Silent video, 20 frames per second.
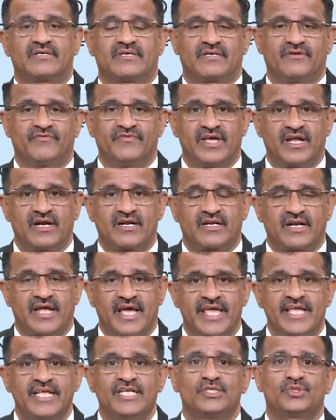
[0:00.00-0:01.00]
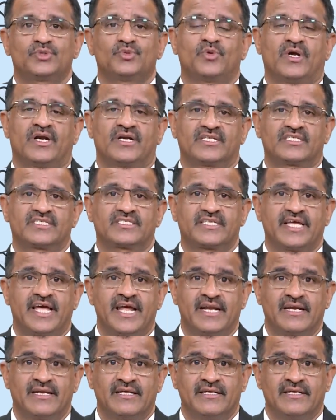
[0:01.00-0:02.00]
We are trying to
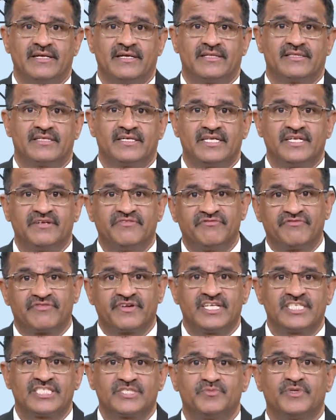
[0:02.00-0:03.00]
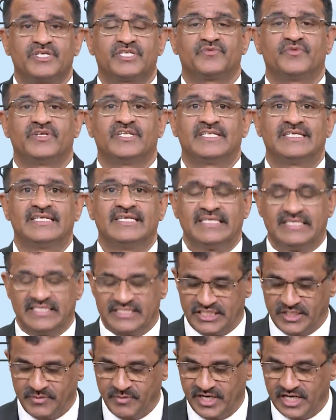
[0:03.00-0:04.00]
understand the difference between
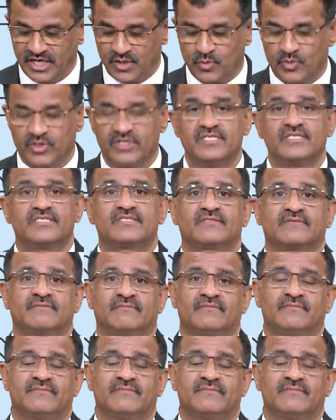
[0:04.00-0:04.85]
similar words